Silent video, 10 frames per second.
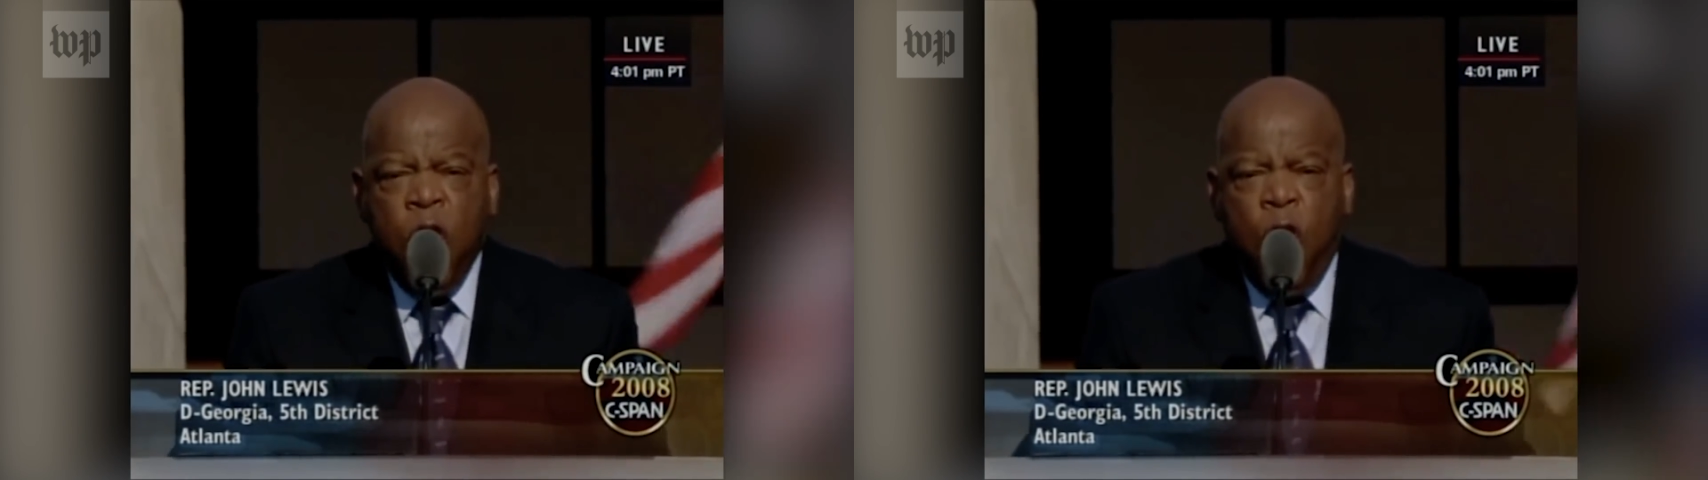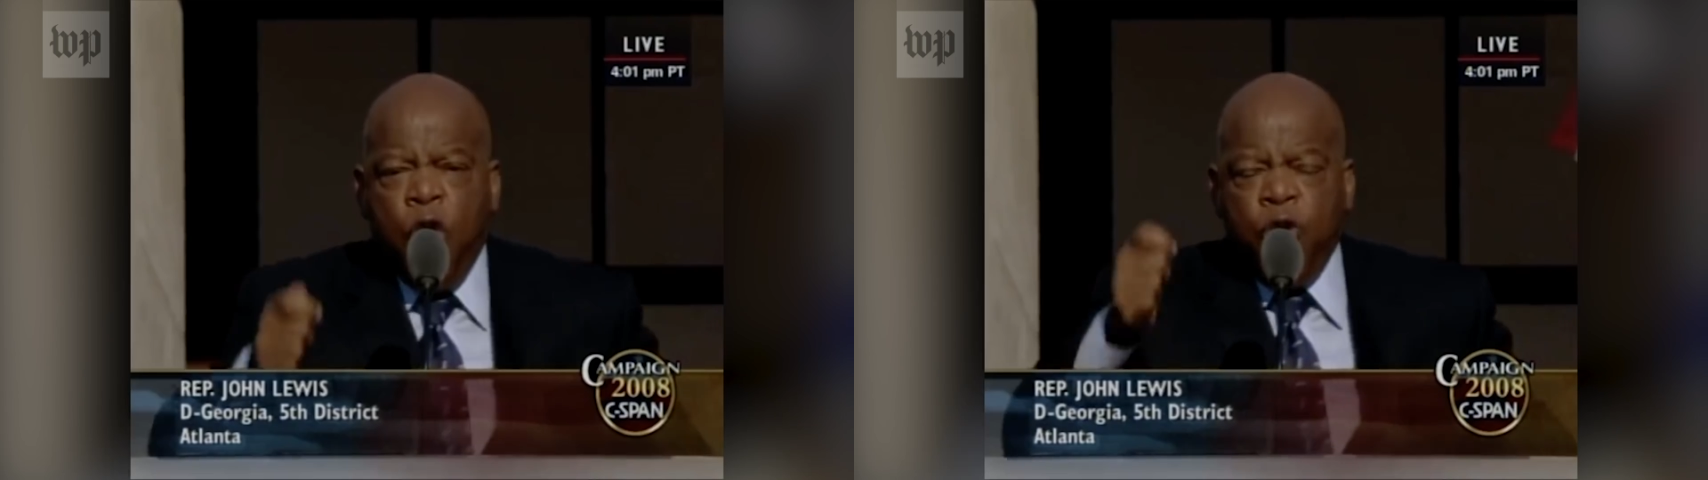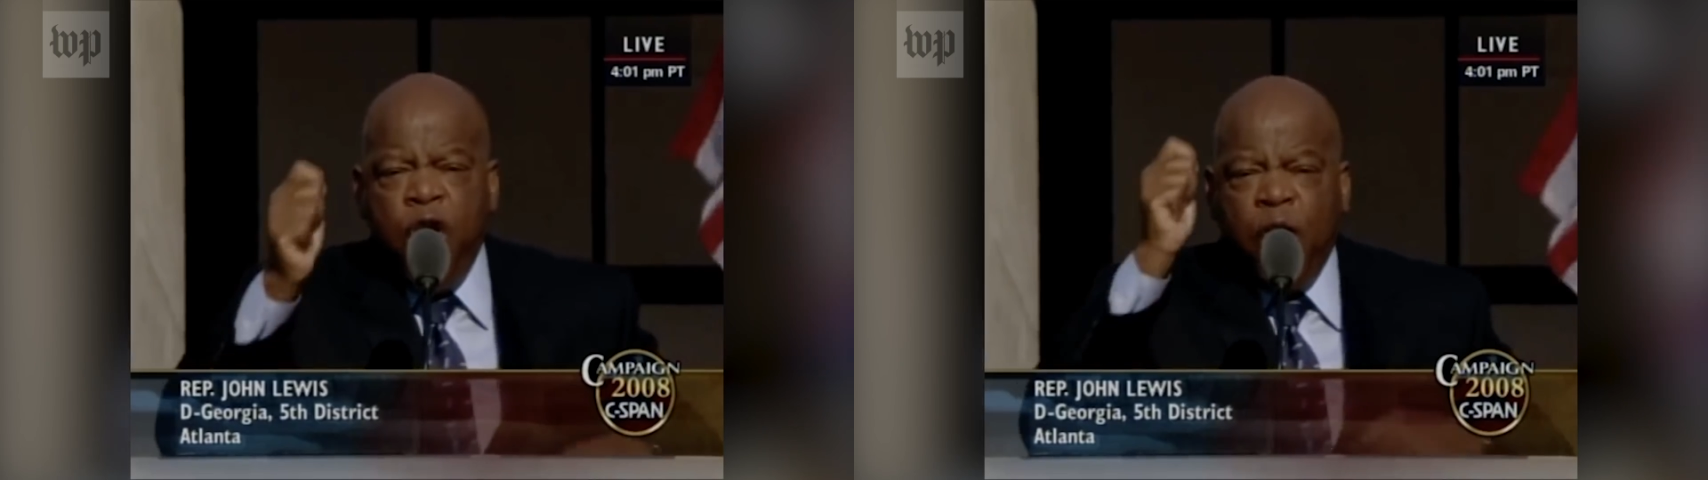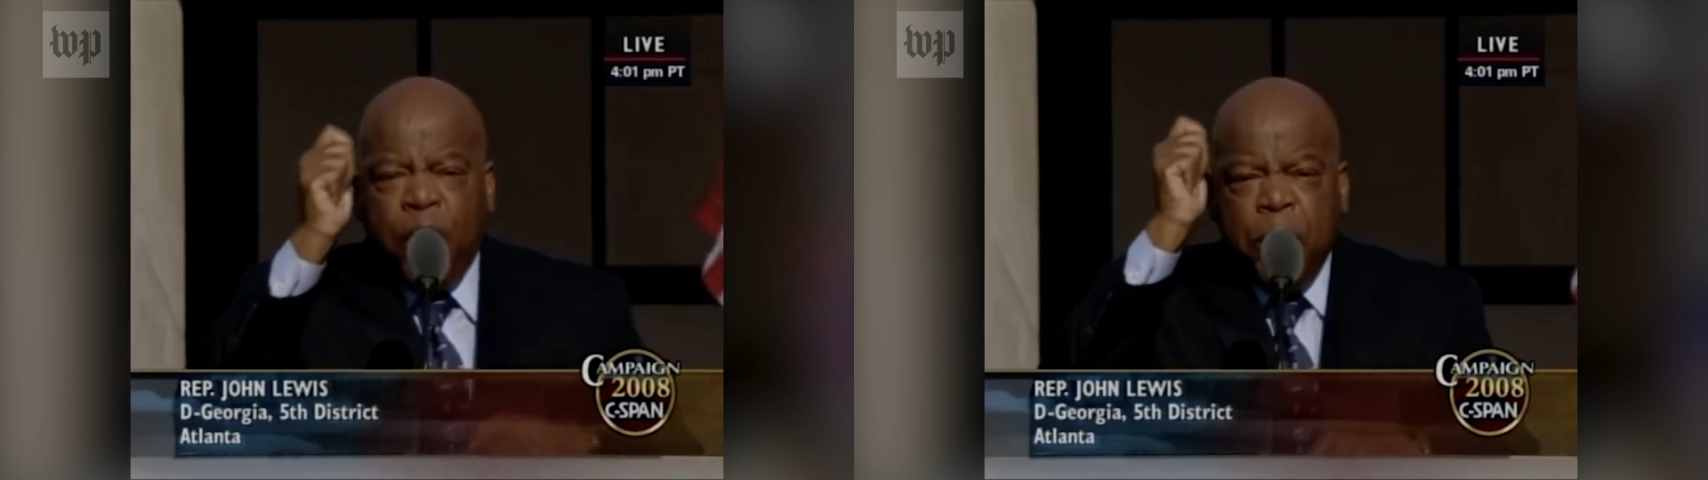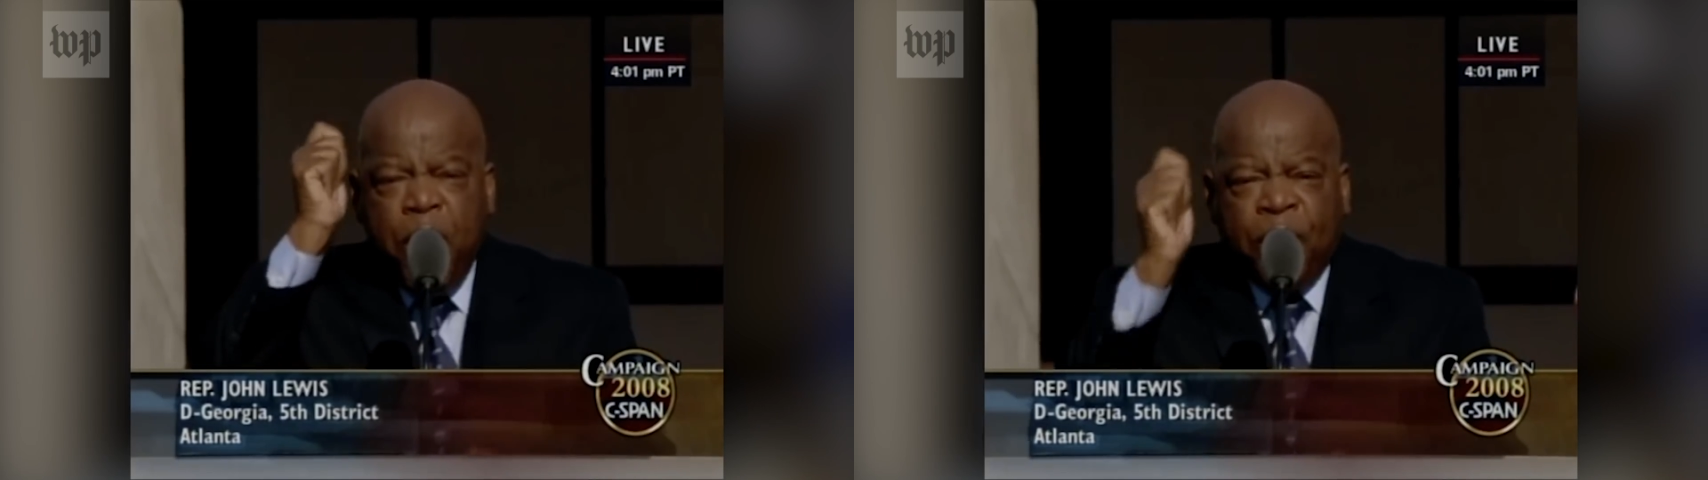on
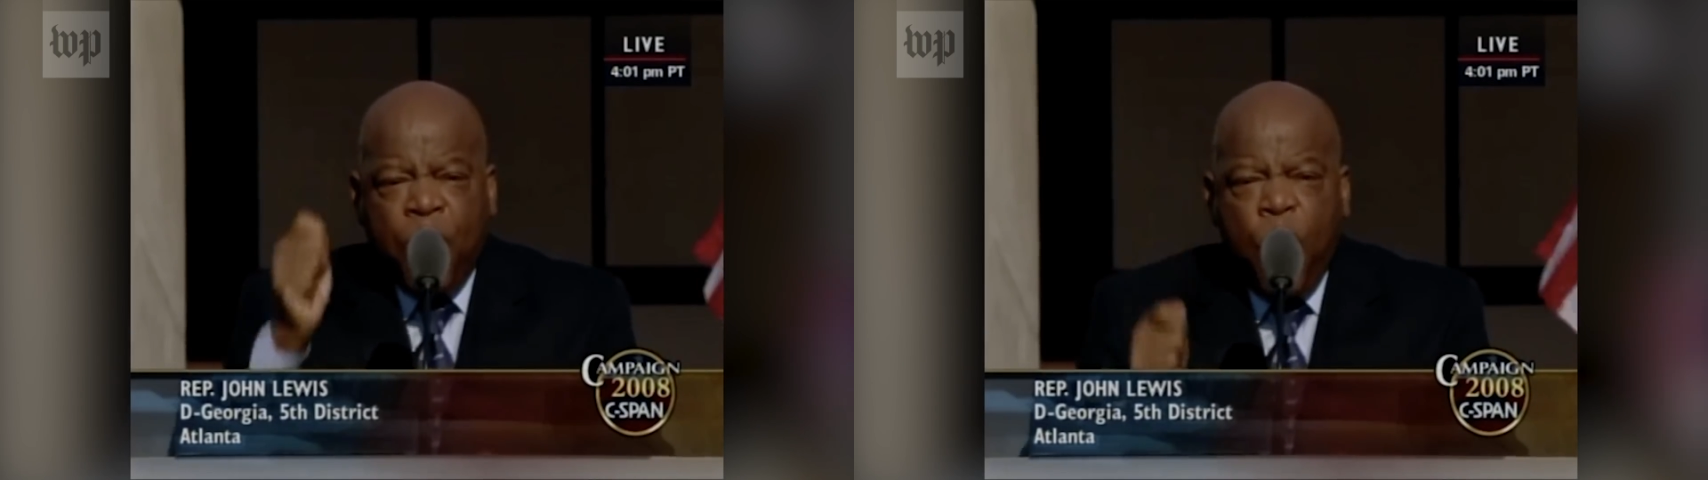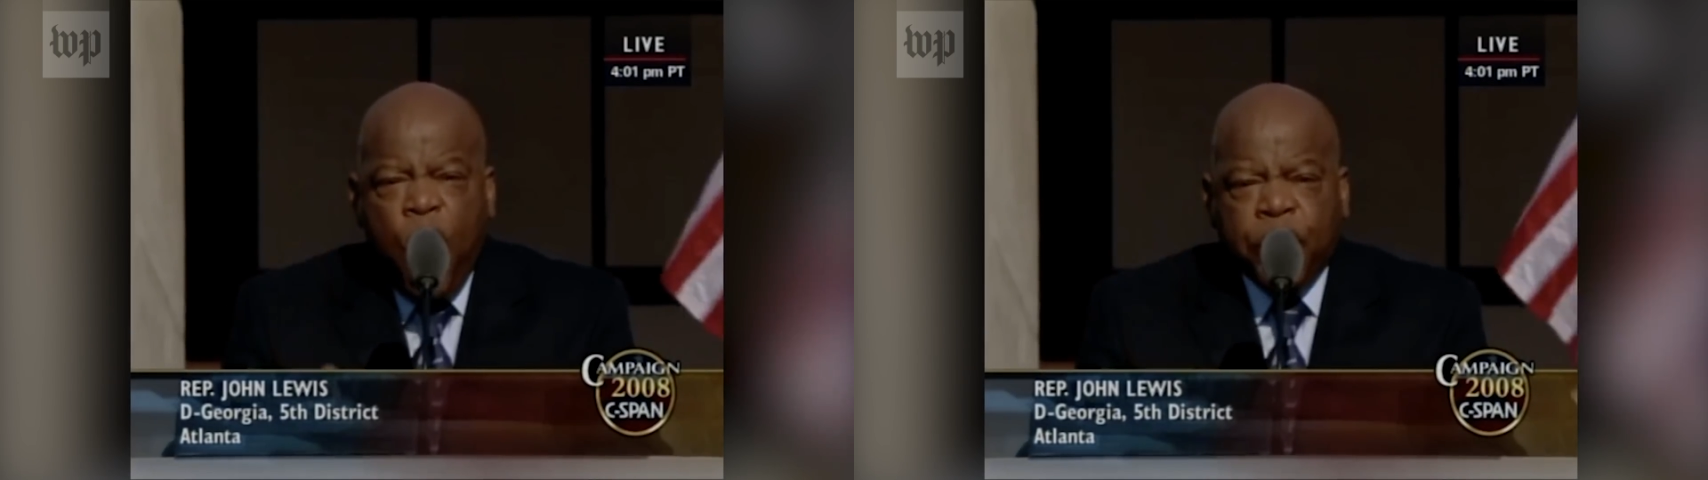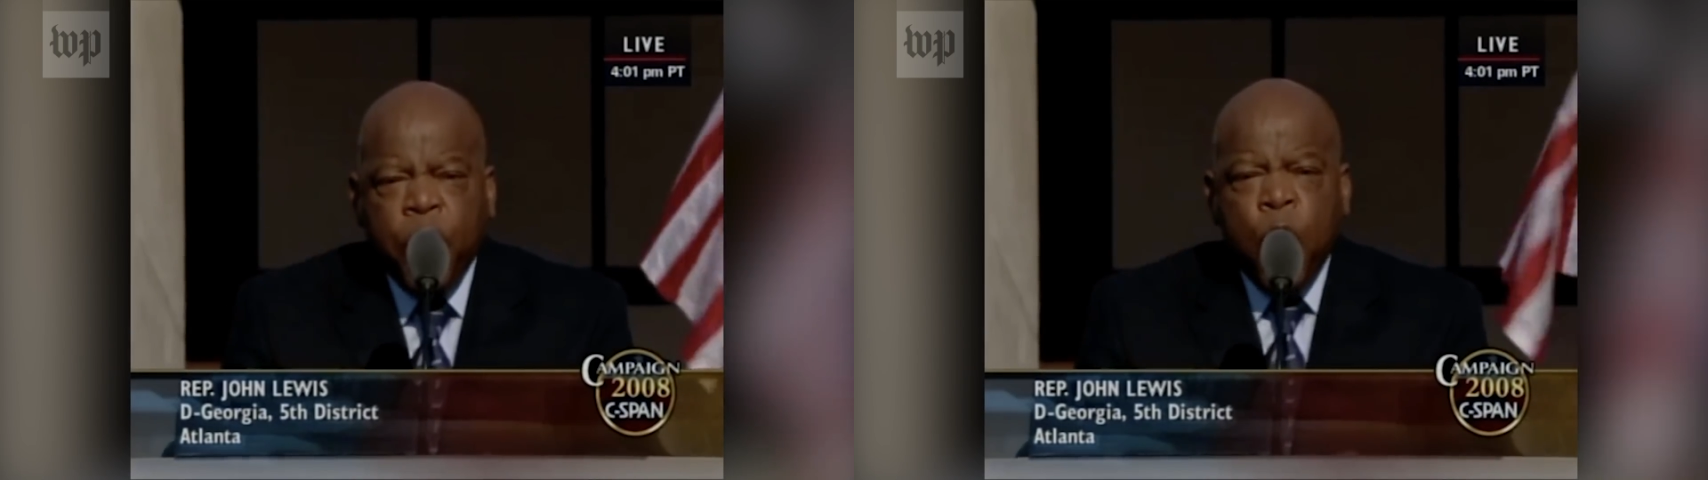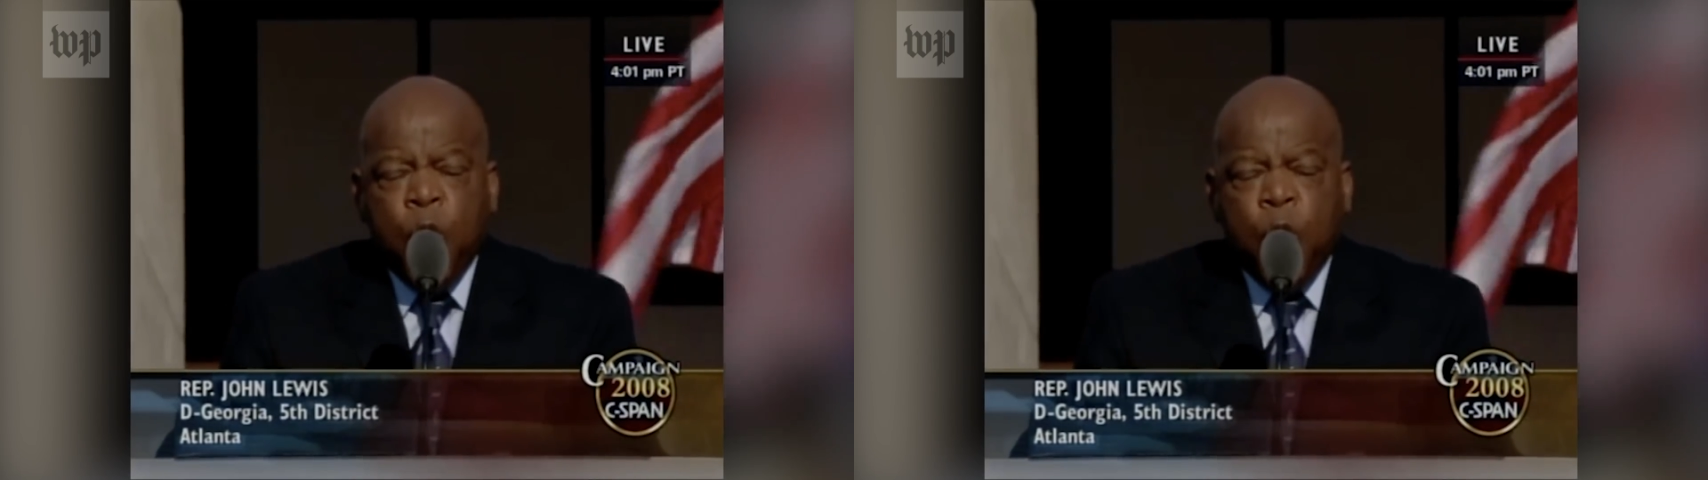November the 4th.